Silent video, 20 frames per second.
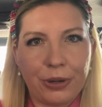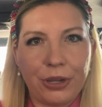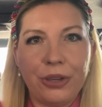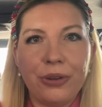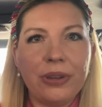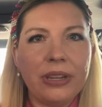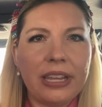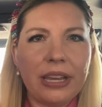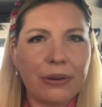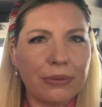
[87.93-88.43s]
where
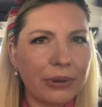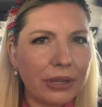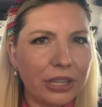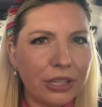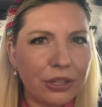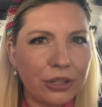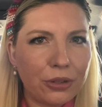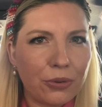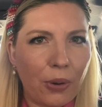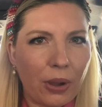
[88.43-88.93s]
you can get
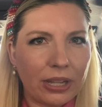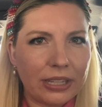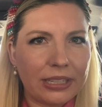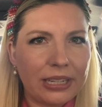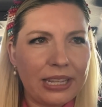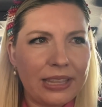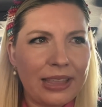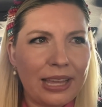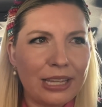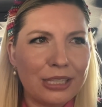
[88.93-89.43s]
really good
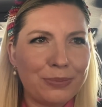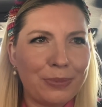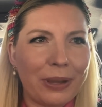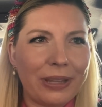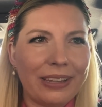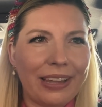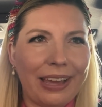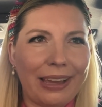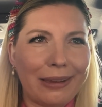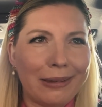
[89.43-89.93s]
quality things,
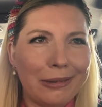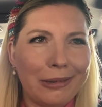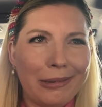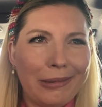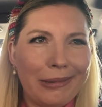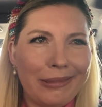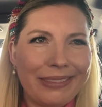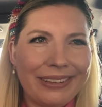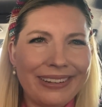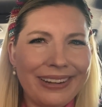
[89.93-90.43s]
but like
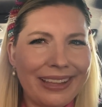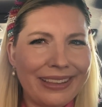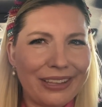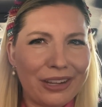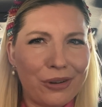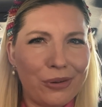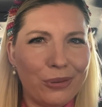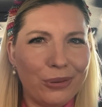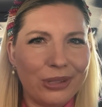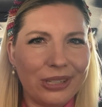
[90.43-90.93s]
they're not
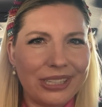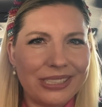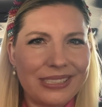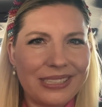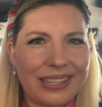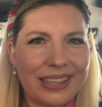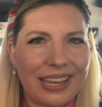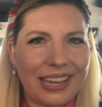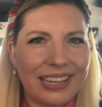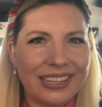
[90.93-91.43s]
the
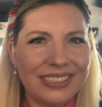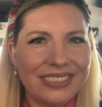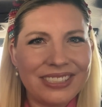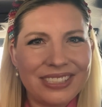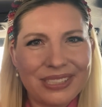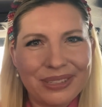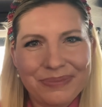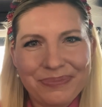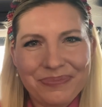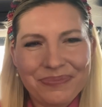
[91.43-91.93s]
coolest
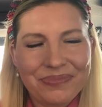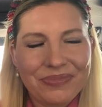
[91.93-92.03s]
things.